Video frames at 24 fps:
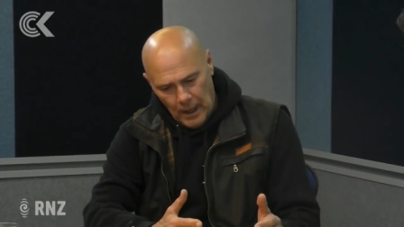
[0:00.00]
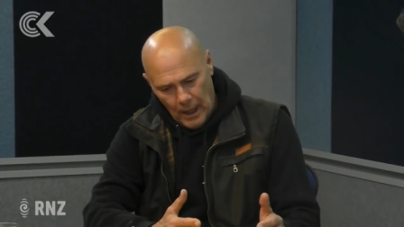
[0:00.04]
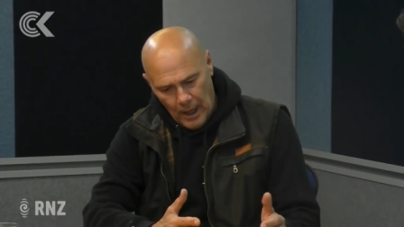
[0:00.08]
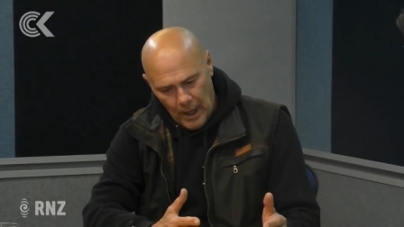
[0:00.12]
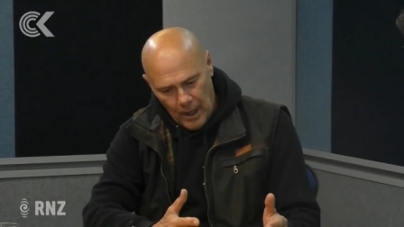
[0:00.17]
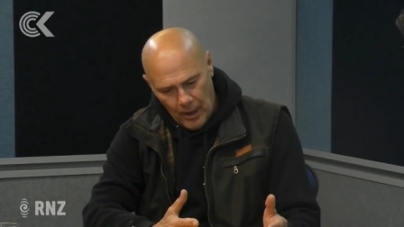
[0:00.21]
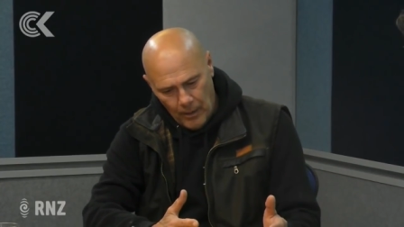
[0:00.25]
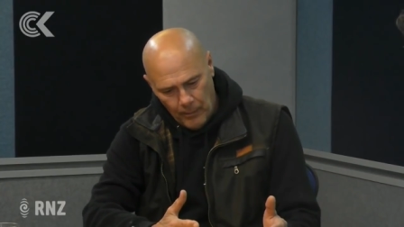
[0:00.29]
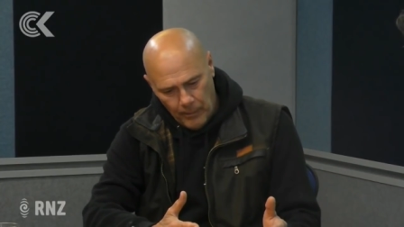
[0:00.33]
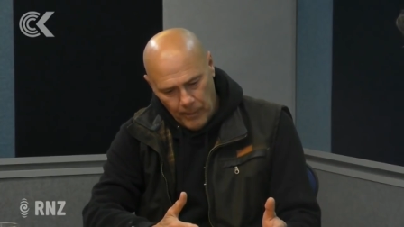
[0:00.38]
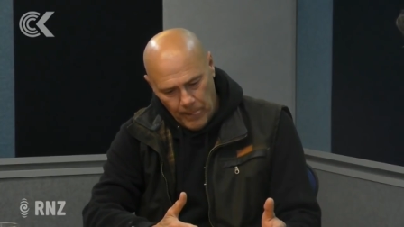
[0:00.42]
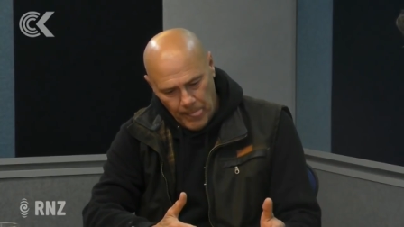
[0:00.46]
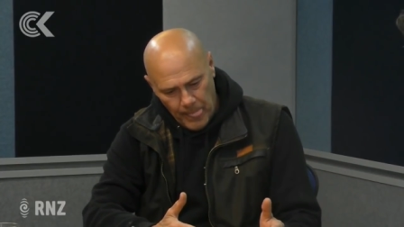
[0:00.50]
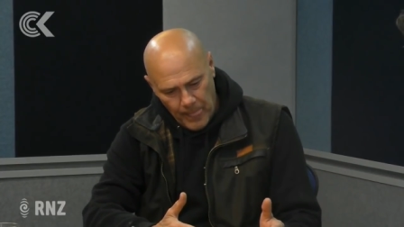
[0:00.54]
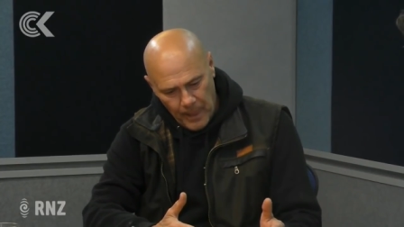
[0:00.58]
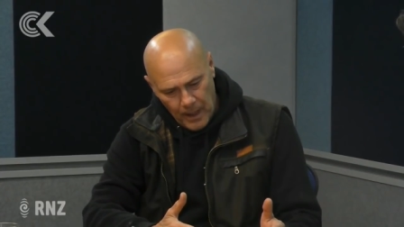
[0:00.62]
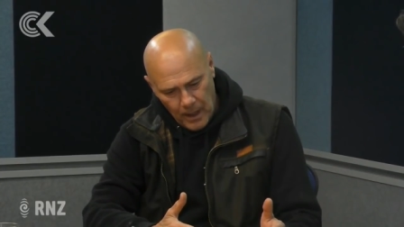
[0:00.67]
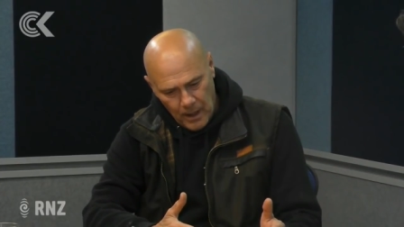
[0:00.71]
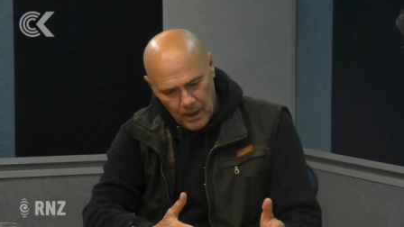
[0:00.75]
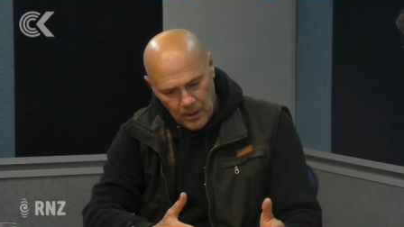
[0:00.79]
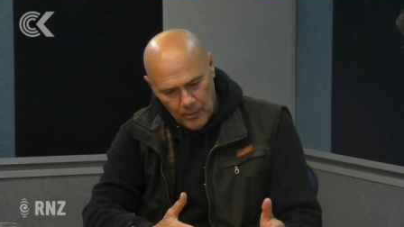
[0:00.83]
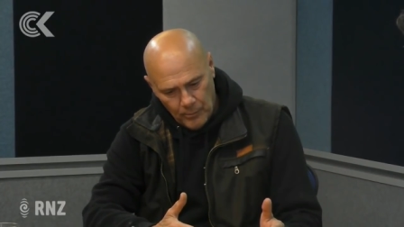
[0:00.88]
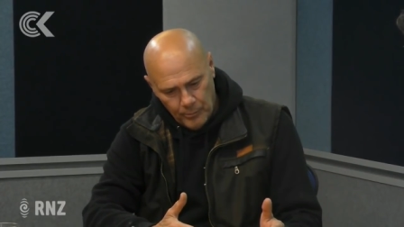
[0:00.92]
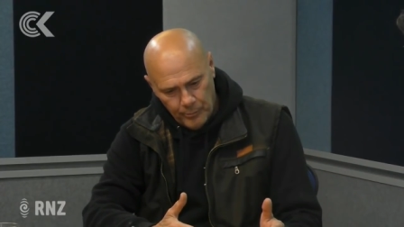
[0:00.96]
Um,
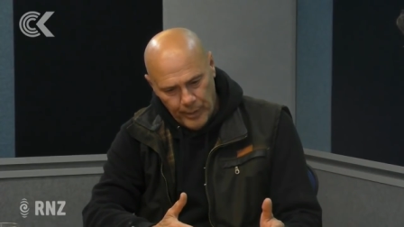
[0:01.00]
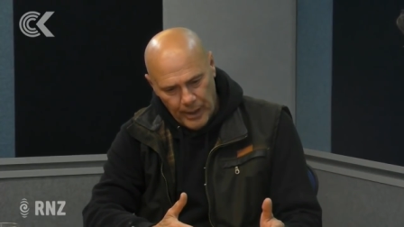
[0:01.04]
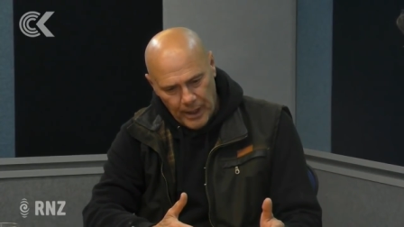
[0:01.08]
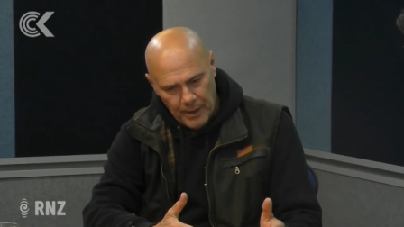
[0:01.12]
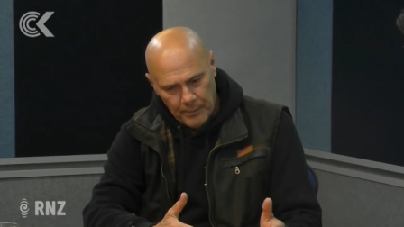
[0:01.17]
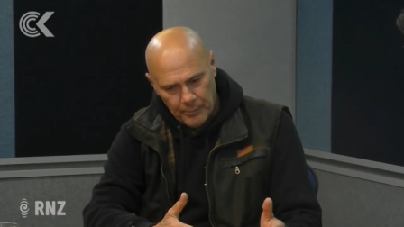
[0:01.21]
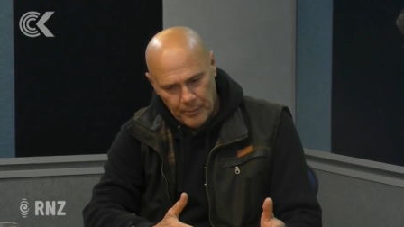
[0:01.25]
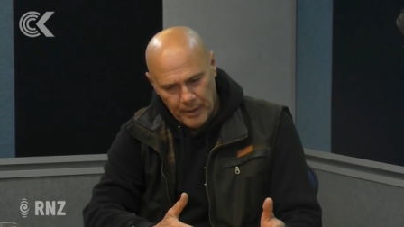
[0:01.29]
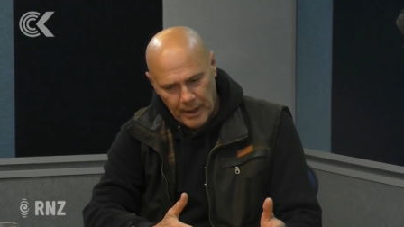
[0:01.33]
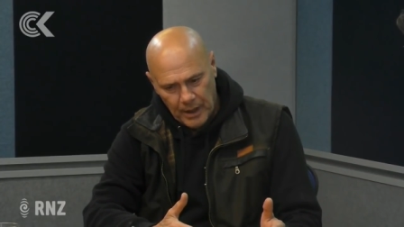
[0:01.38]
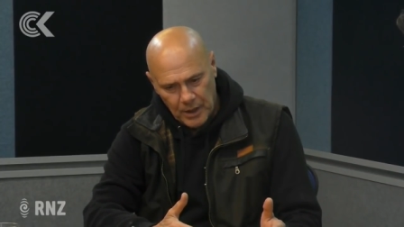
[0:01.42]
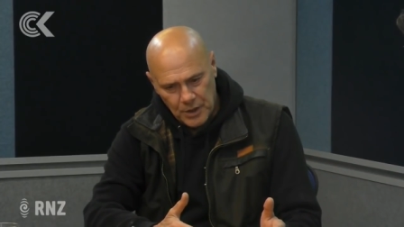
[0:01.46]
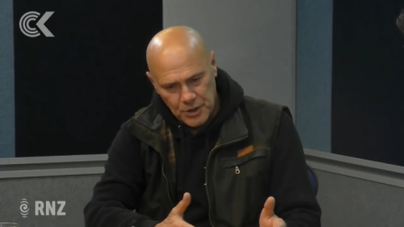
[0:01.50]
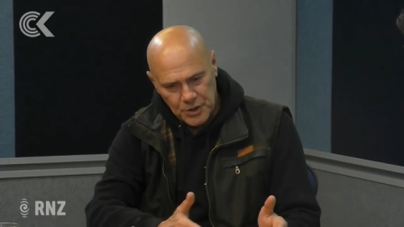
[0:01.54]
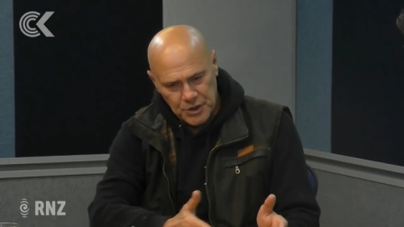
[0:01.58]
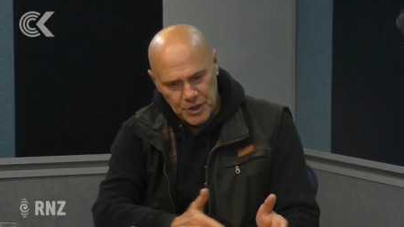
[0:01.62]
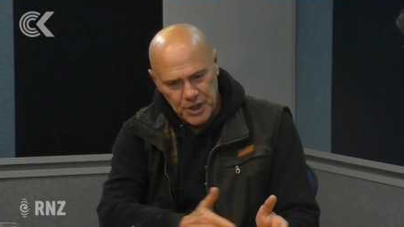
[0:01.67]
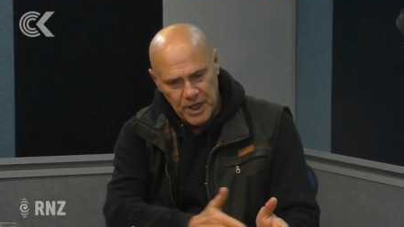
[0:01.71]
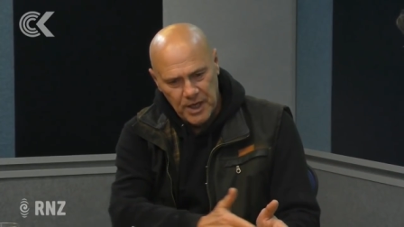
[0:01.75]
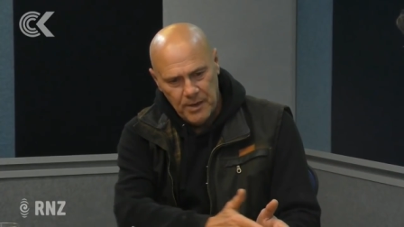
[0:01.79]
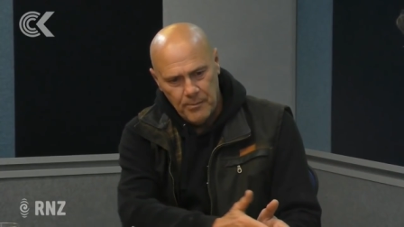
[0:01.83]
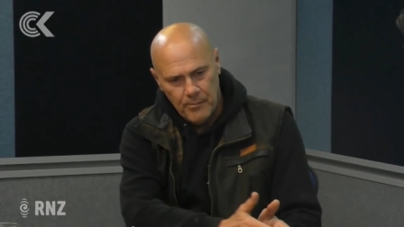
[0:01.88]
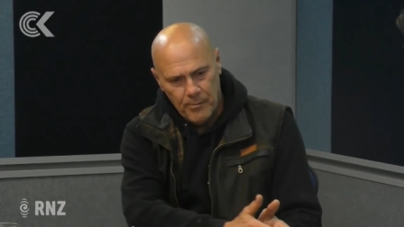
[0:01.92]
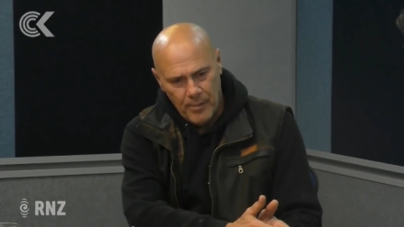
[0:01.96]
but, but
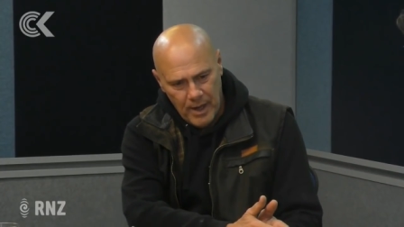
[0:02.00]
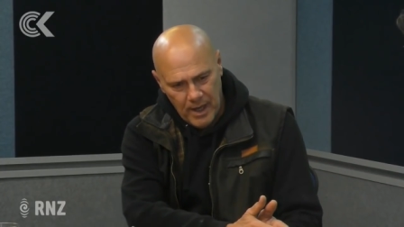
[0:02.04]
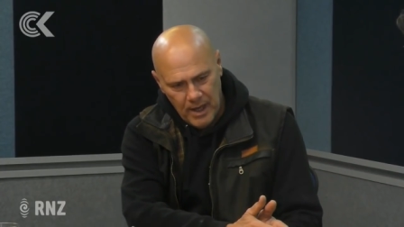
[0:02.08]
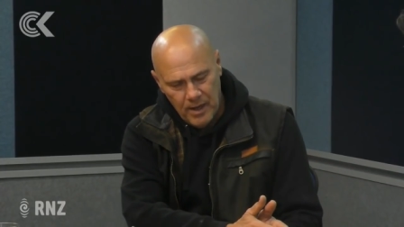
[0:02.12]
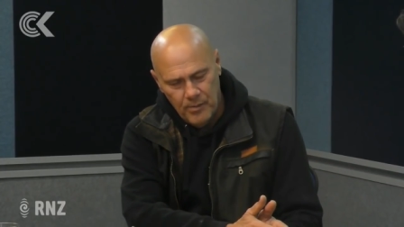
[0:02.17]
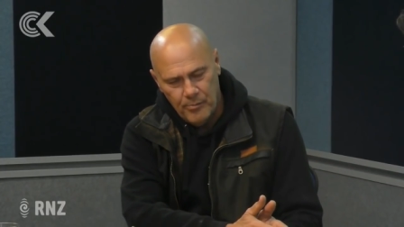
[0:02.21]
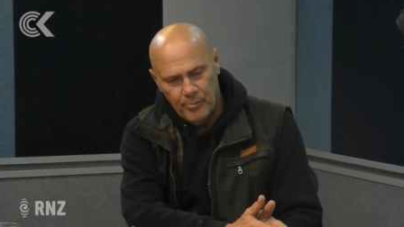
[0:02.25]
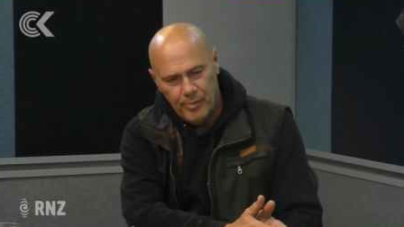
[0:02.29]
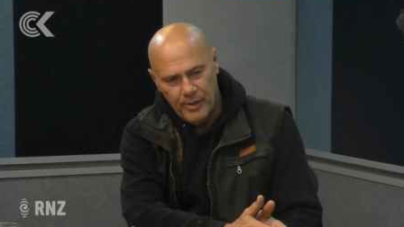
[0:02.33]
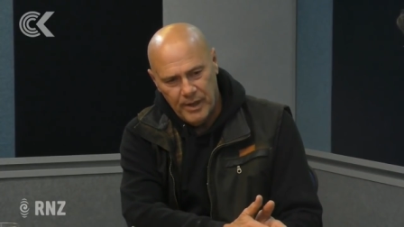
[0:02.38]
she may